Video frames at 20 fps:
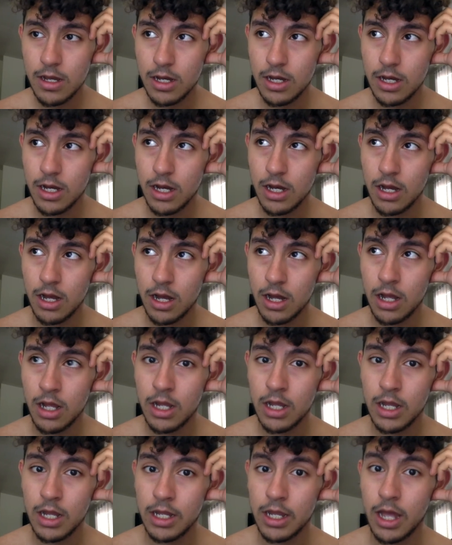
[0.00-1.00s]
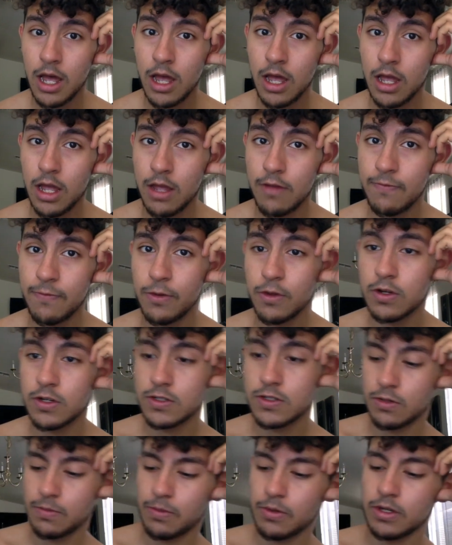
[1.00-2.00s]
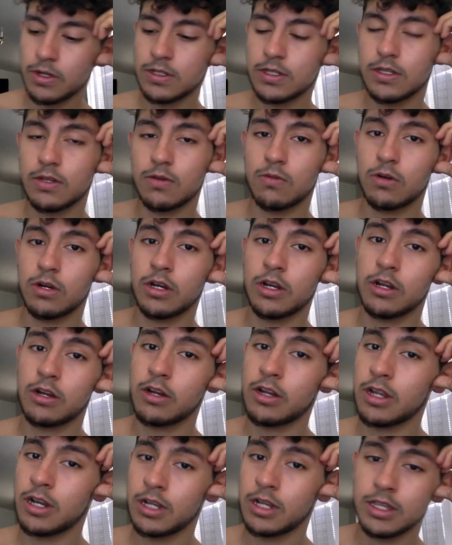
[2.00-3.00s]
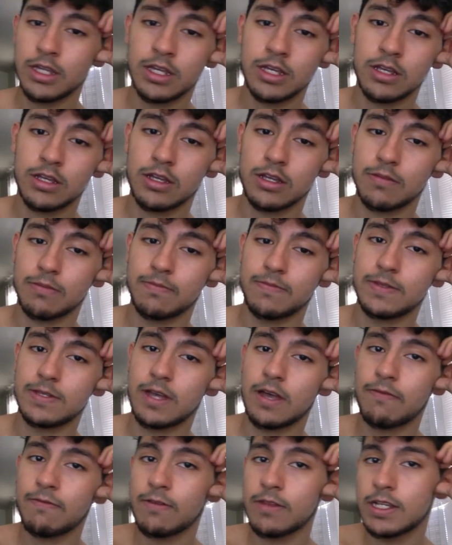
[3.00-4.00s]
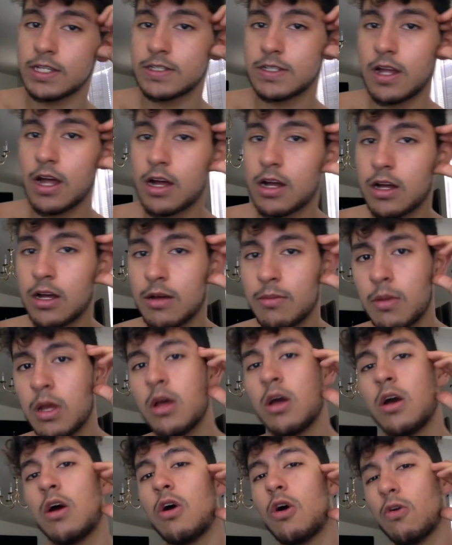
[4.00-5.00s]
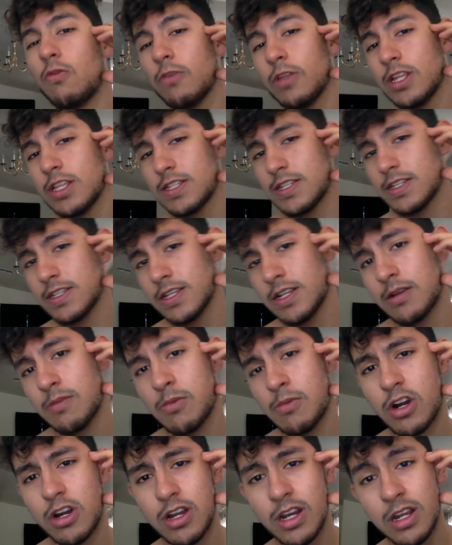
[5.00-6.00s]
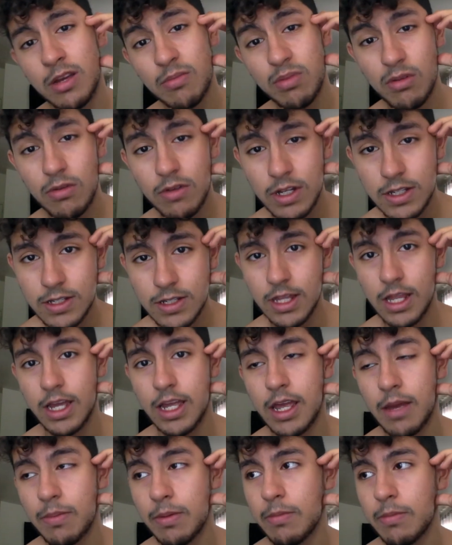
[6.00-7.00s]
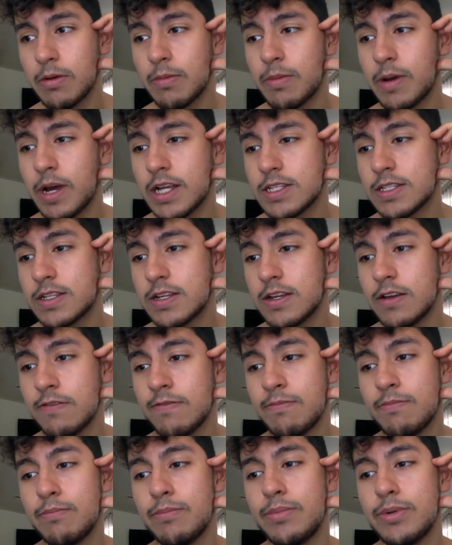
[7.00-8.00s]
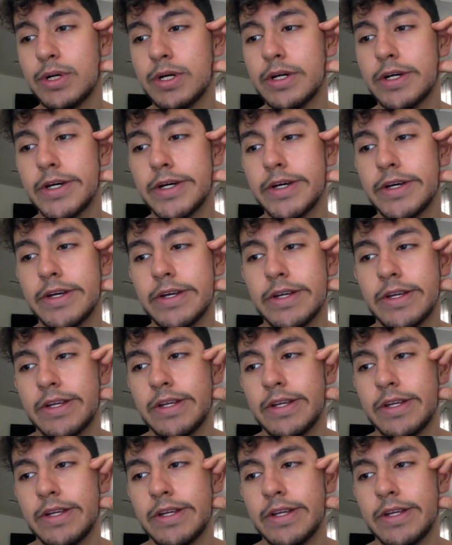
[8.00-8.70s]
uh, yeah, if you're super into the Ordinary or anything, definitely stock up. Hopefully, this isn't a marketing ploy to like get people to buy stuff, but